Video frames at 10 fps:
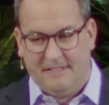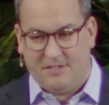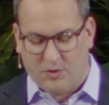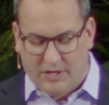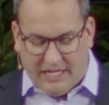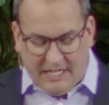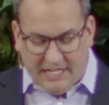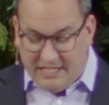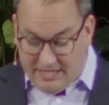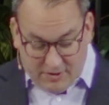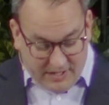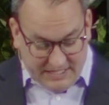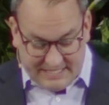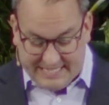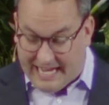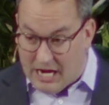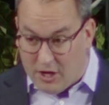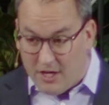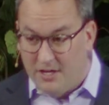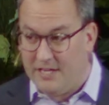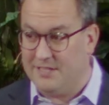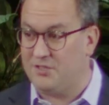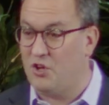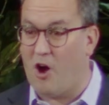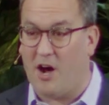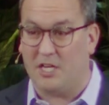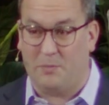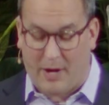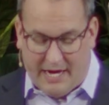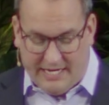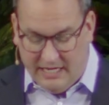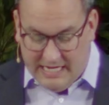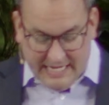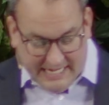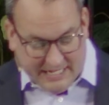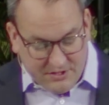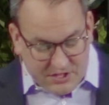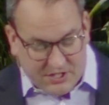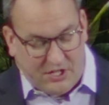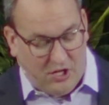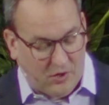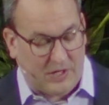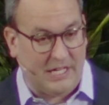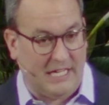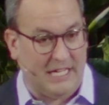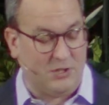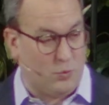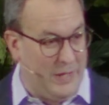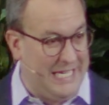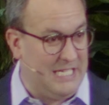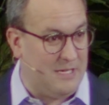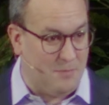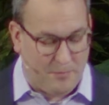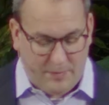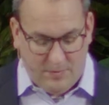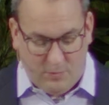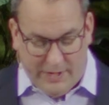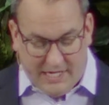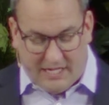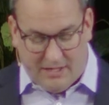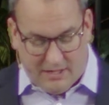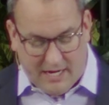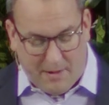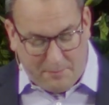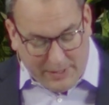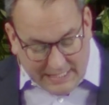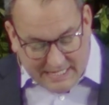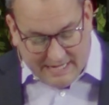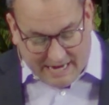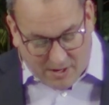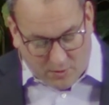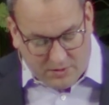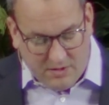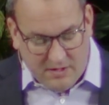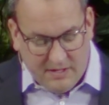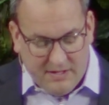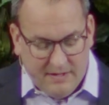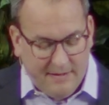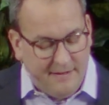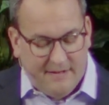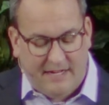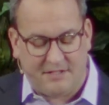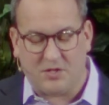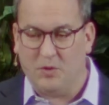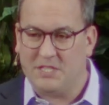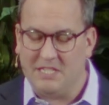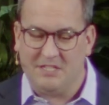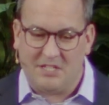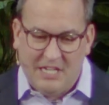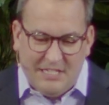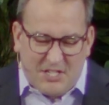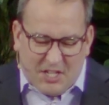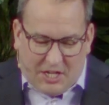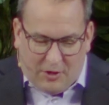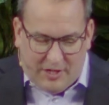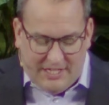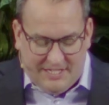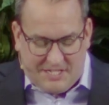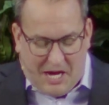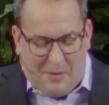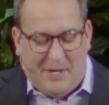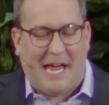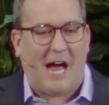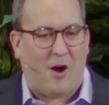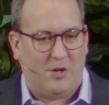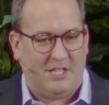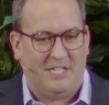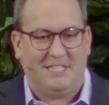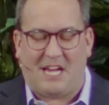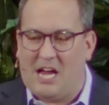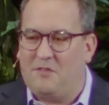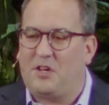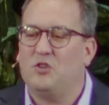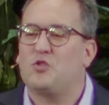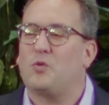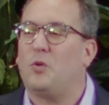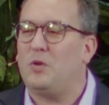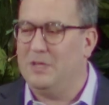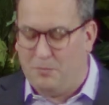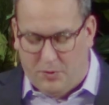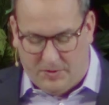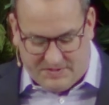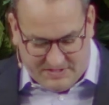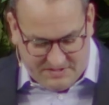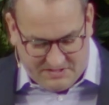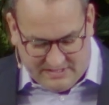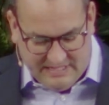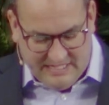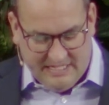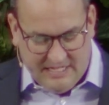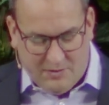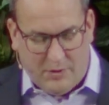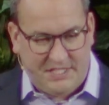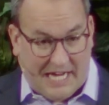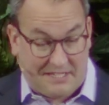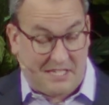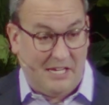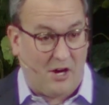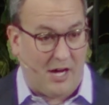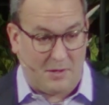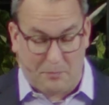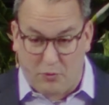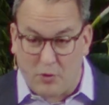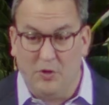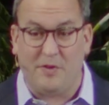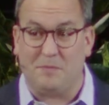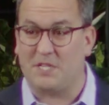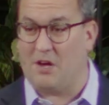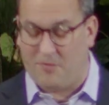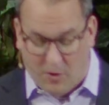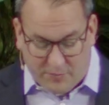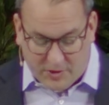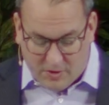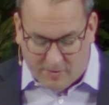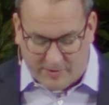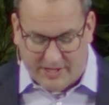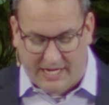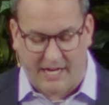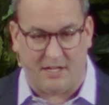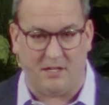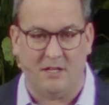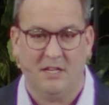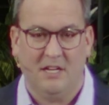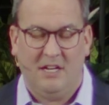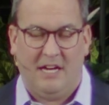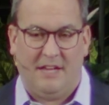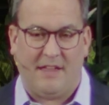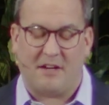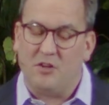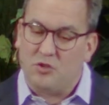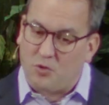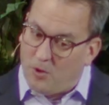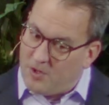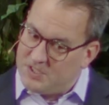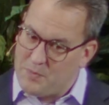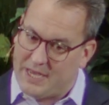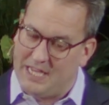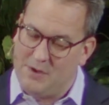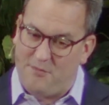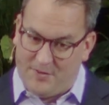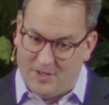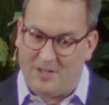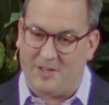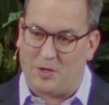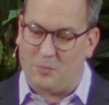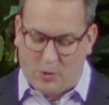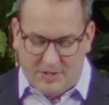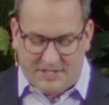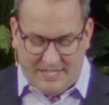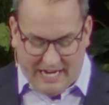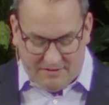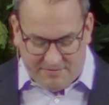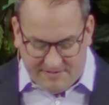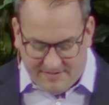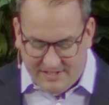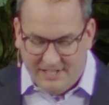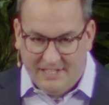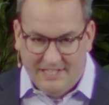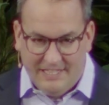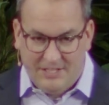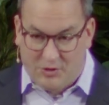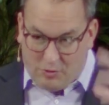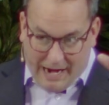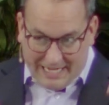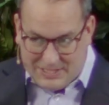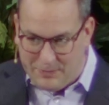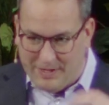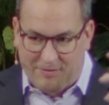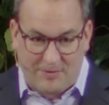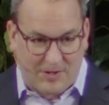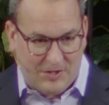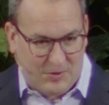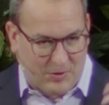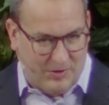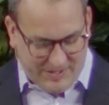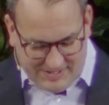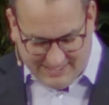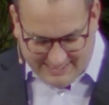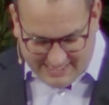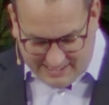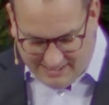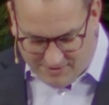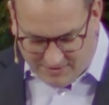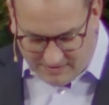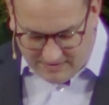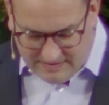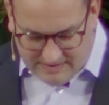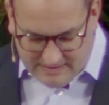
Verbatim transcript: So Gideon here, he's scared. He's dogged by insecurity. He's weak and, weak and uh, beaten down. And so his in insecurity is coming out in these kind of control impulses, where he's asking God to prove himself over and over again. And that control is making him feel a little more safe. He's grasping for control. You see that here?